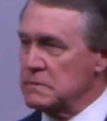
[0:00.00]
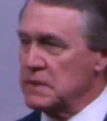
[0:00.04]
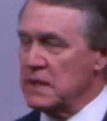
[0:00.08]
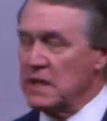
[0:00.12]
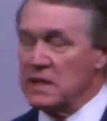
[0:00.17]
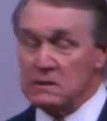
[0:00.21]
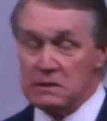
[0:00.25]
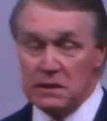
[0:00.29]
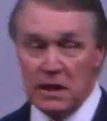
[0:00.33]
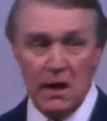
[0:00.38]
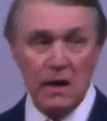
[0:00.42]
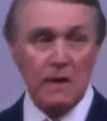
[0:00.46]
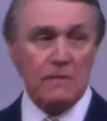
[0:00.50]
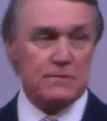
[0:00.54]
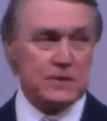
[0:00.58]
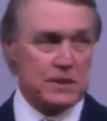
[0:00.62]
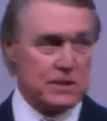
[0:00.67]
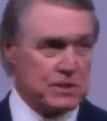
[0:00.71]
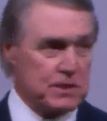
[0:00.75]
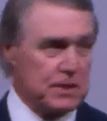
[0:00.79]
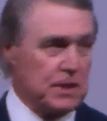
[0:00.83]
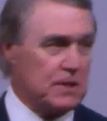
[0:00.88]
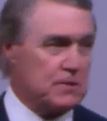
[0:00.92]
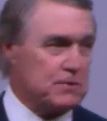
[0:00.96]
He loves
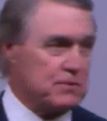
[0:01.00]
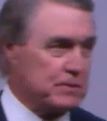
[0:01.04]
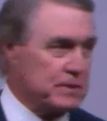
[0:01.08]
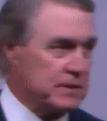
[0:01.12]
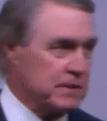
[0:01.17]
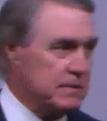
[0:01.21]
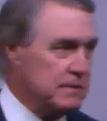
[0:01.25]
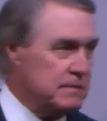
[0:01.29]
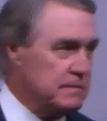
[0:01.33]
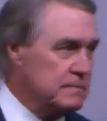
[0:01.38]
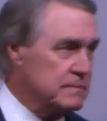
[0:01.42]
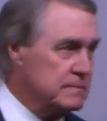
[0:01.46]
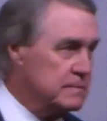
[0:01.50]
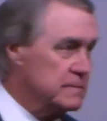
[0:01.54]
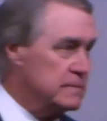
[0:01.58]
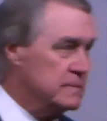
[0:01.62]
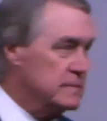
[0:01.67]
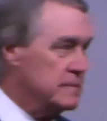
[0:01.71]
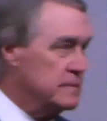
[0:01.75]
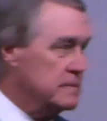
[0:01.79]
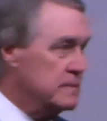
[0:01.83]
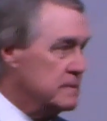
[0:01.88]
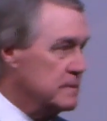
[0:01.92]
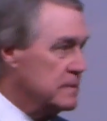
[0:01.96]
his country.
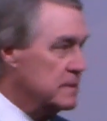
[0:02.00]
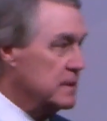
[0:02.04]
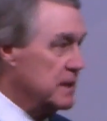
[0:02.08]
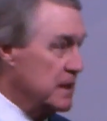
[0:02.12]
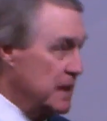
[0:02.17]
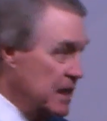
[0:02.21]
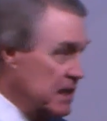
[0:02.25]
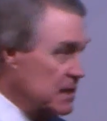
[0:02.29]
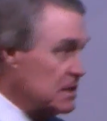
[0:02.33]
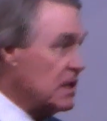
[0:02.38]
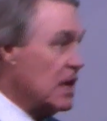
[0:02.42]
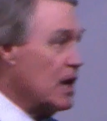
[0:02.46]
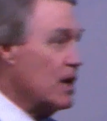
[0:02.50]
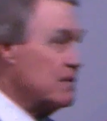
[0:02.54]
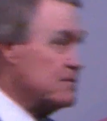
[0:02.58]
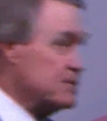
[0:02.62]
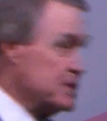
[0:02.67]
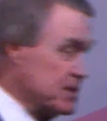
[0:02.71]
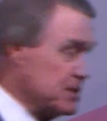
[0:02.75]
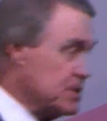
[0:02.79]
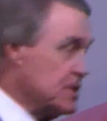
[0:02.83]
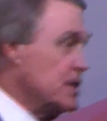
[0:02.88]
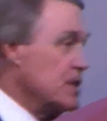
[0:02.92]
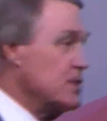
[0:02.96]
He loves
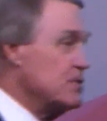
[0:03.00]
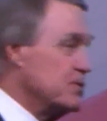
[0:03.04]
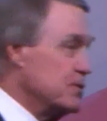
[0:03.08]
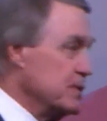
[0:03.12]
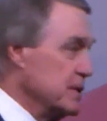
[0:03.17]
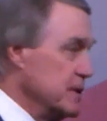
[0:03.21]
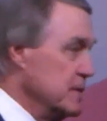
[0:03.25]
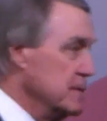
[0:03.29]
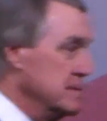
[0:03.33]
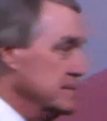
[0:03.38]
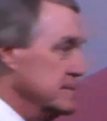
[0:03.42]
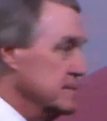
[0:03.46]
his country.